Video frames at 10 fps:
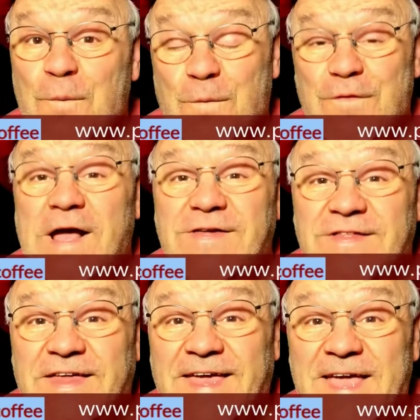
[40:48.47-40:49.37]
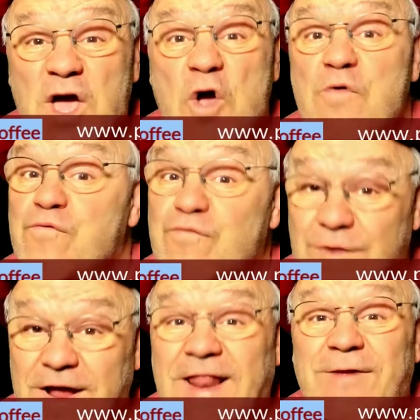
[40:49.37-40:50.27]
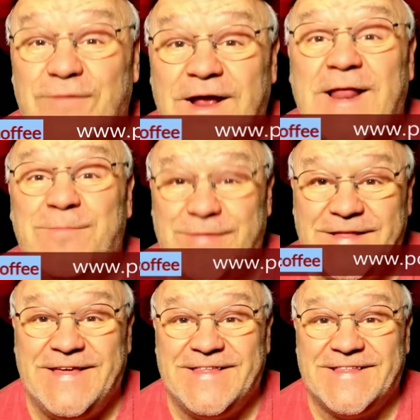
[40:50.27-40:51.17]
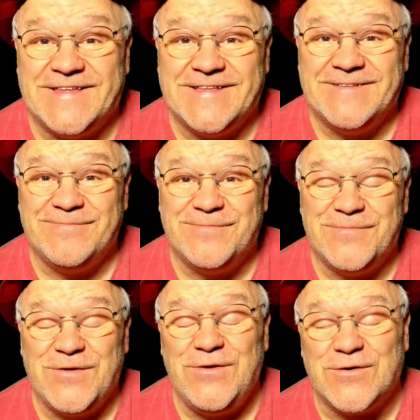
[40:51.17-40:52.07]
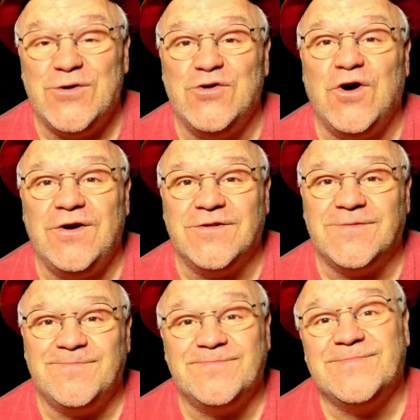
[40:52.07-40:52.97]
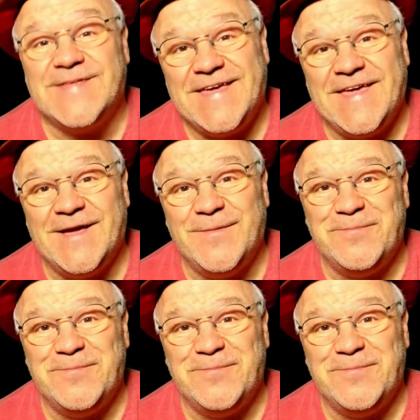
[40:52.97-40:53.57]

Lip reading: We're actually really pleased that you can join us here.